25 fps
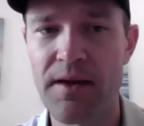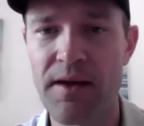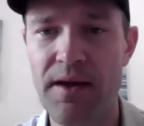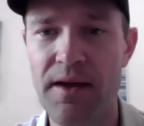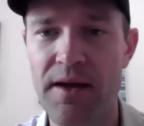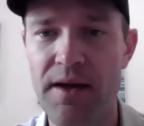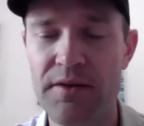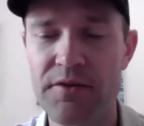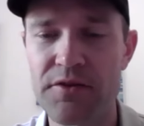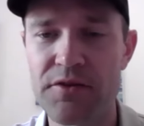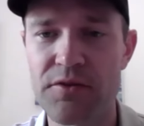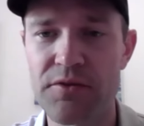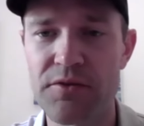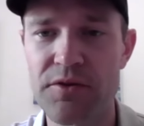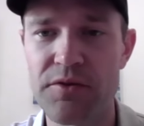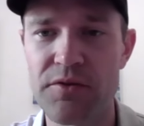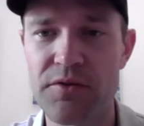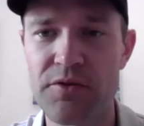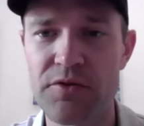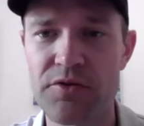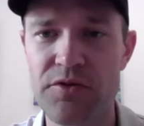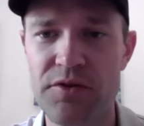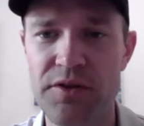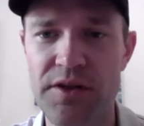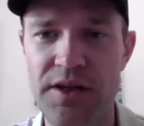Uh, so th-
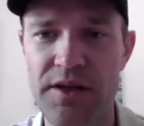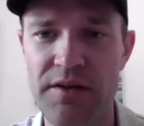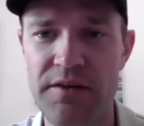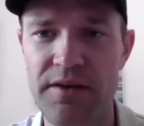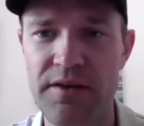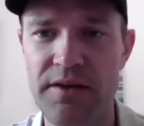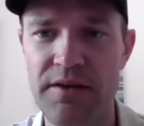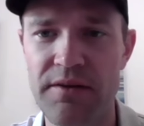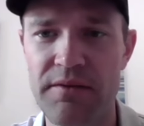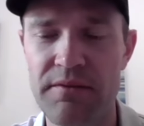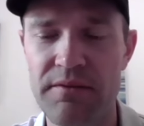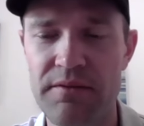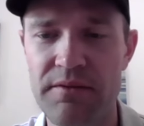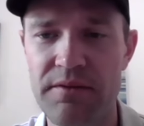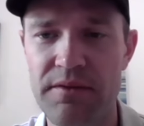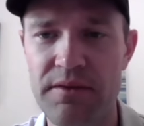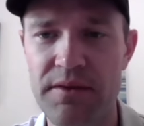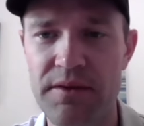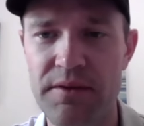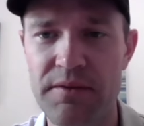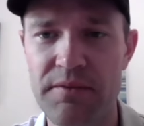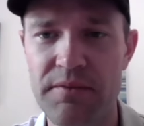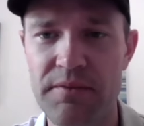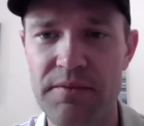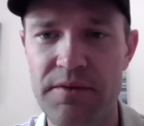those are kind of the,
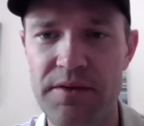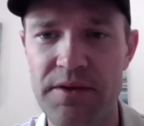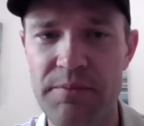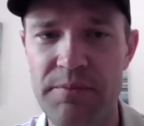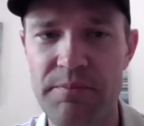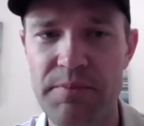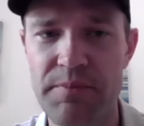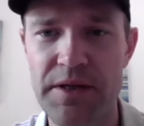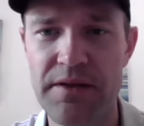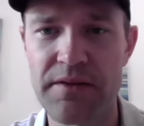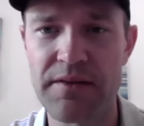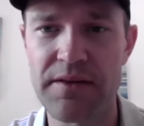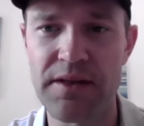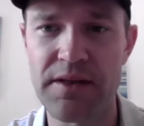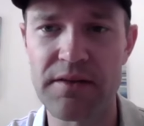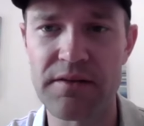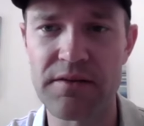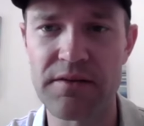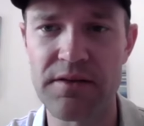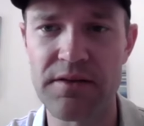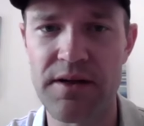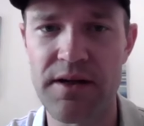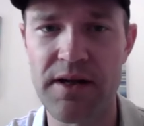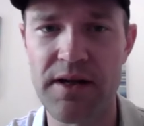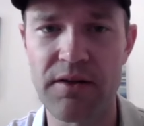the, the big things
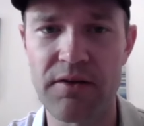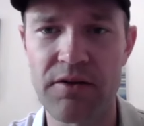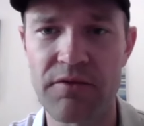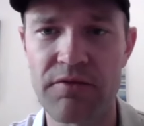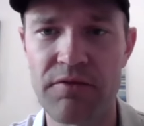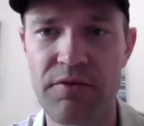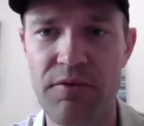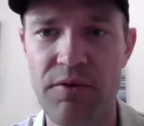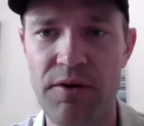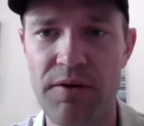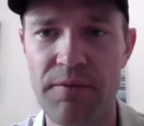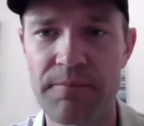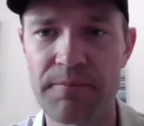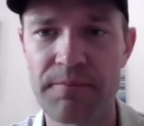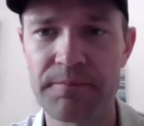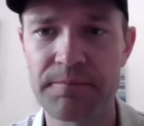that I look for.